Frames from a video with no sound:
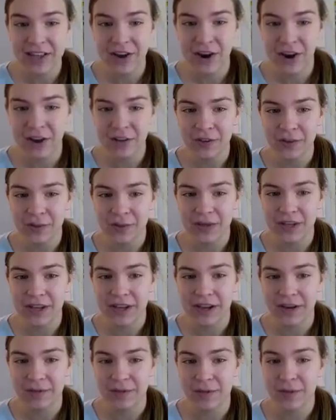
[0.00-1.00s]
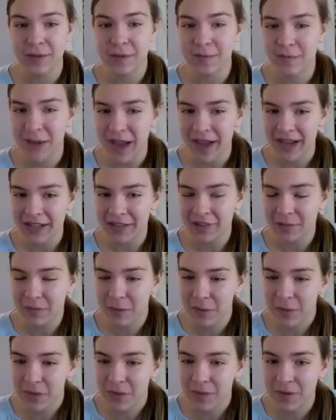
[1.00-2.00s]
offspring come from the backs of
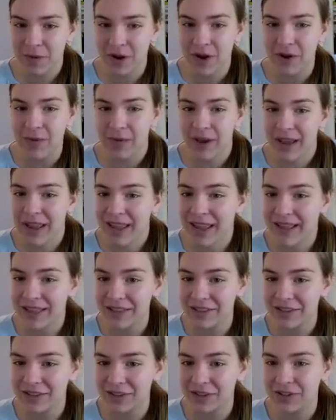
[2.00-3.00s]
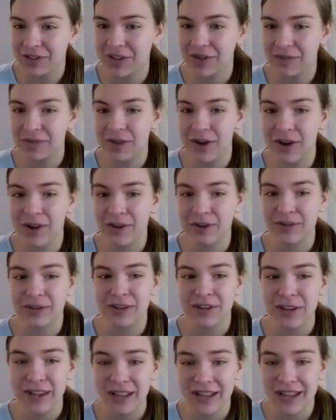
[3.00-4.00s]
both the mogwai and the Suriname toad.
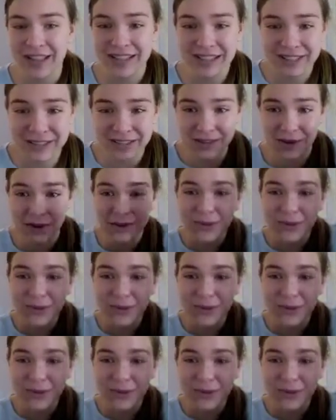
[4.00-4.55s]
It's so